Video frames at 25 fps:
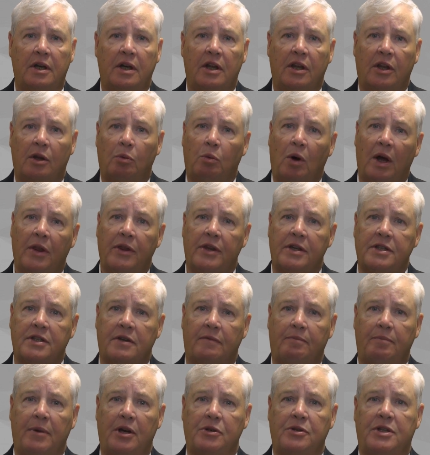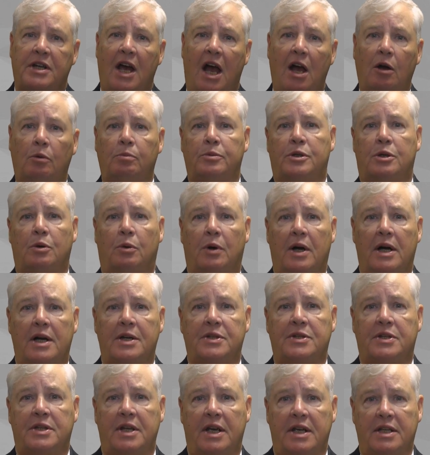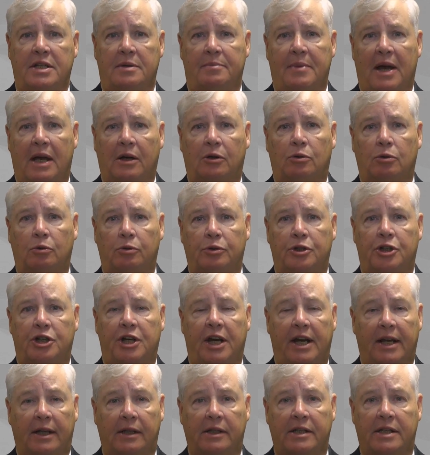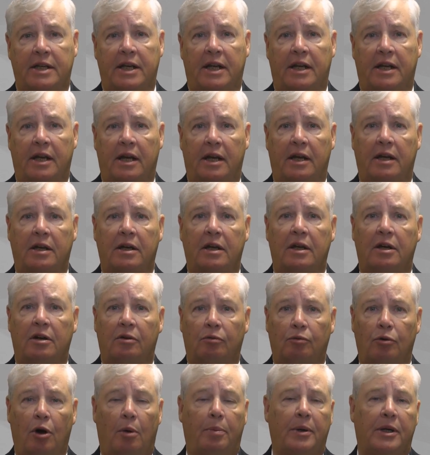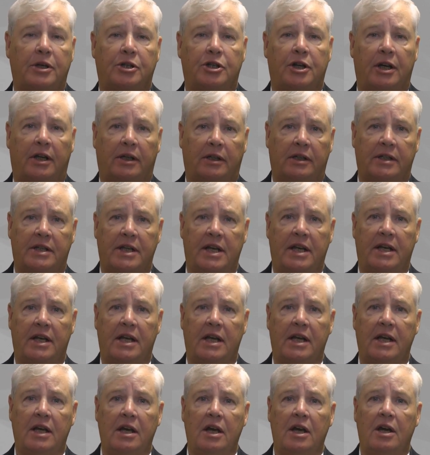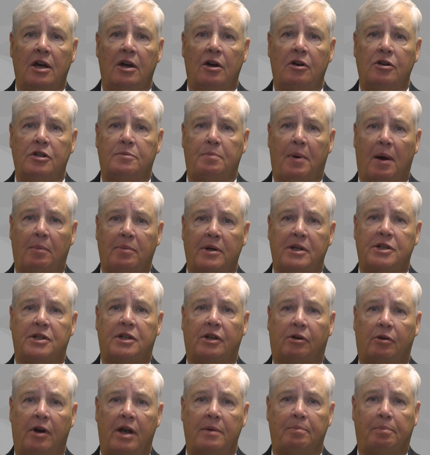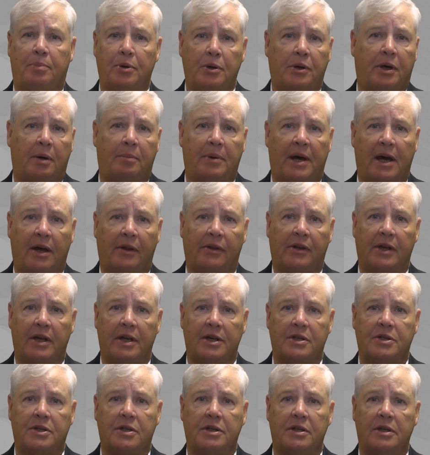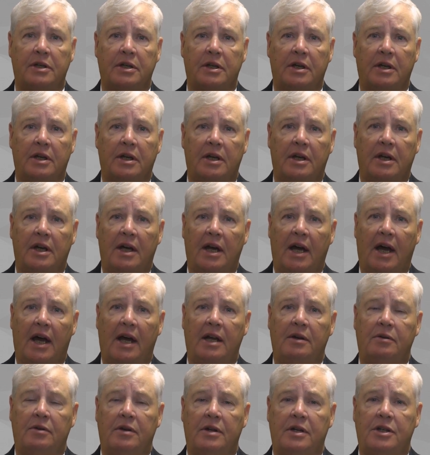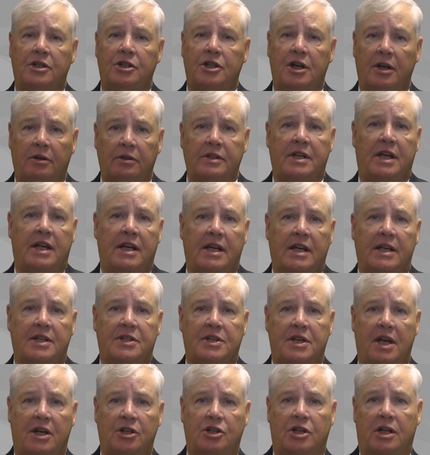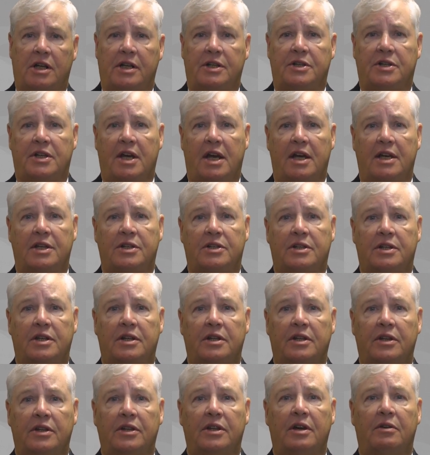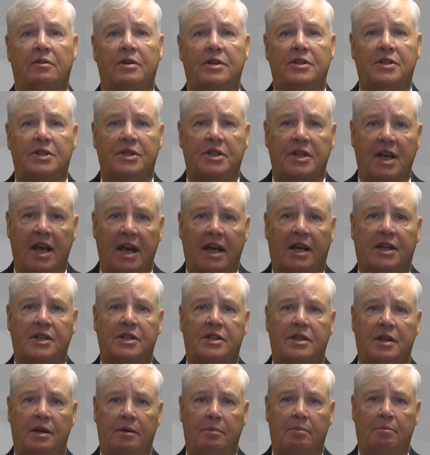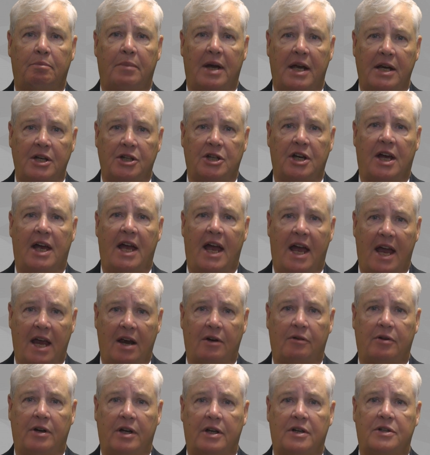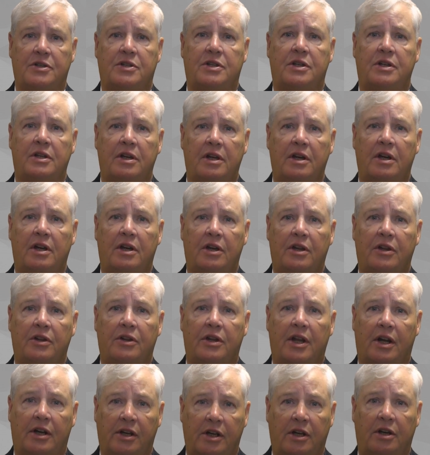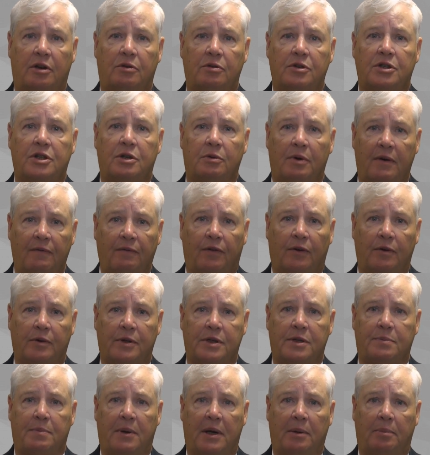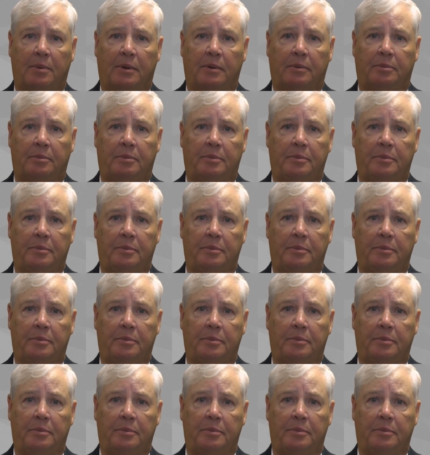The one that's of most help to us is a man called Cialdini, Robert Cialdini, who's published a great book about this. And Cialdini essentially says there are 6 major areas that are used to influence people.